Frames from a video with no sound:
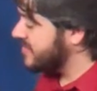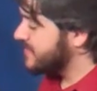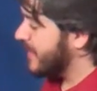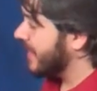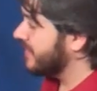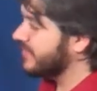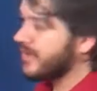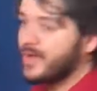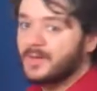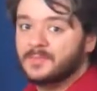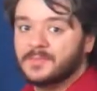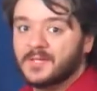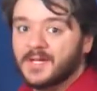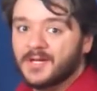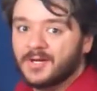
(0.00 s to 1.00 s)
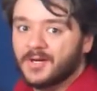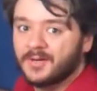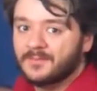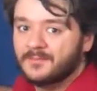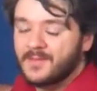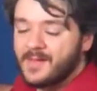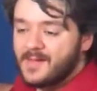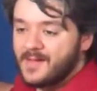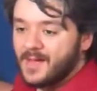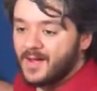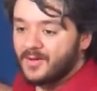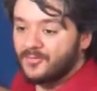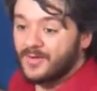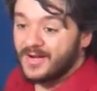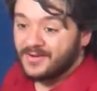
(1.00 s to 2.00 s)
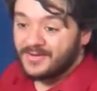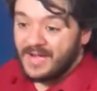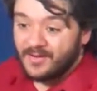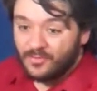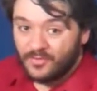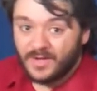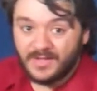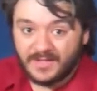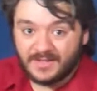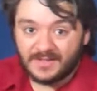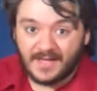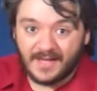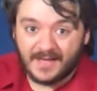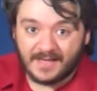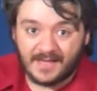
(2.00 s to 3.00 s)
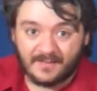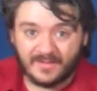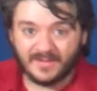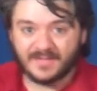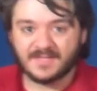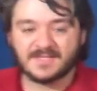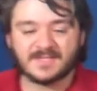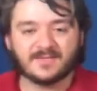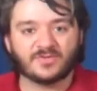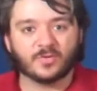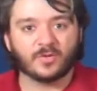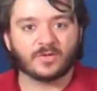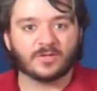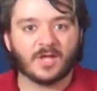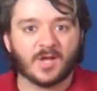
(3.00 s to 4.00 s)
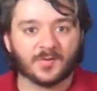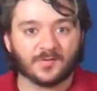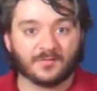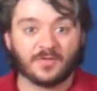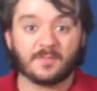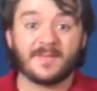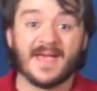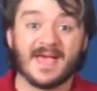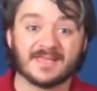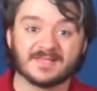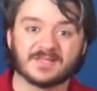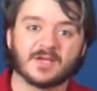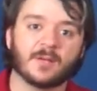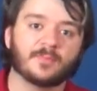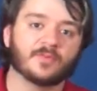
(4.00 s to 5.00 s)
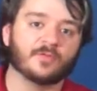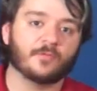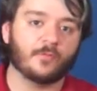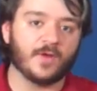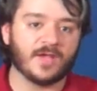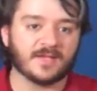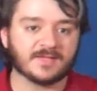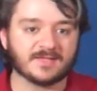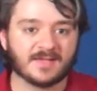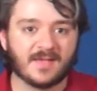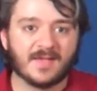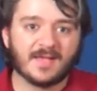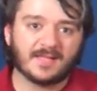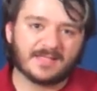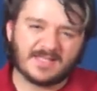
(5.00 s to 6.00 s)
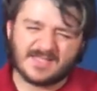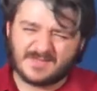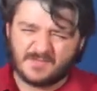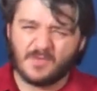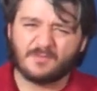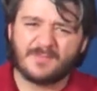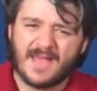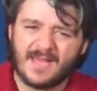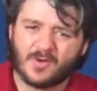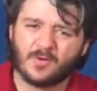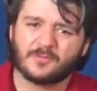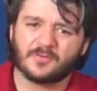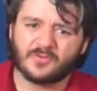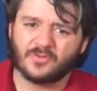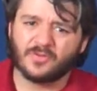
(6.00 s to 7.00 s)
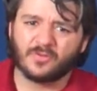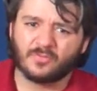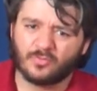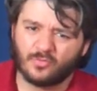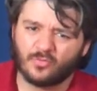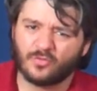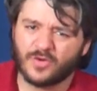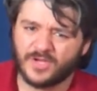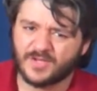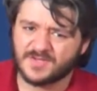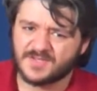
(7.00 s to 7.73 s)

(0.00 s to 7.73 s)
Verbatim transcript: by Tom Lehrer, a record I really like, and I've been listening to it a lot over the past couple of weeks. Let's move back over to the real